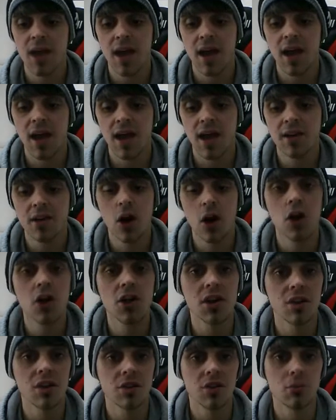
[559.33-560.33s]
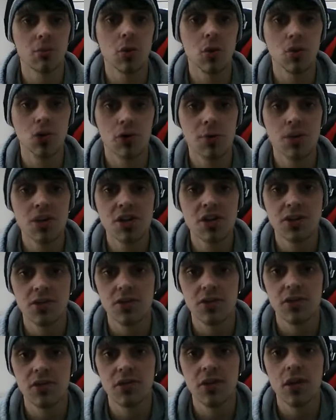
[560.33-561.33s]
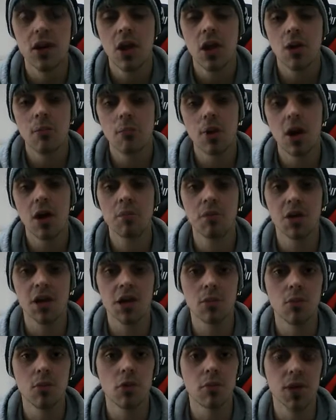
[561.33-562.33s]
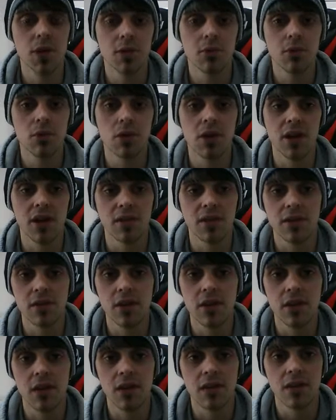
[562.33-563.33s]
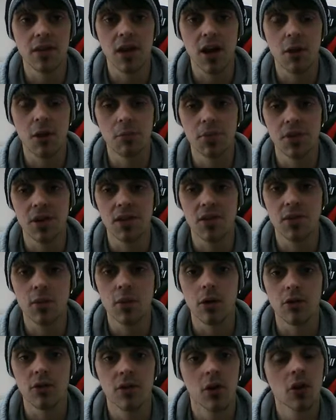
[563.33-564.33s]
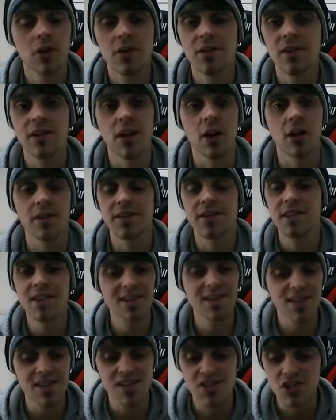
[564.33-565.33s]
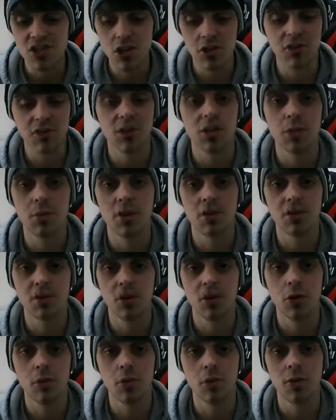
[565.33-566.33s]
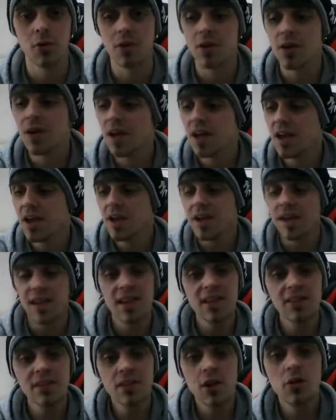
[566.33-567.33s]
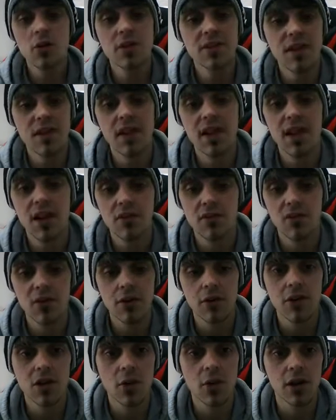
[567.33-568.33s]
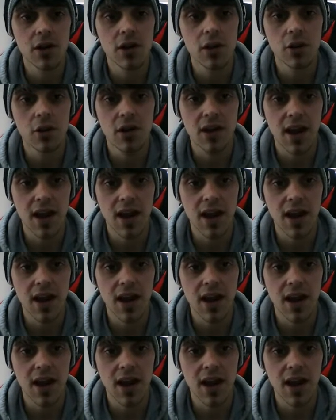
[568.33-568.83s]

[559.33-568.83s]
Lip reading: and earning some more commissions by bringing more people into the company as well. So honestly, guys, this is just going to be phenomenal. Let's go and take a very quick look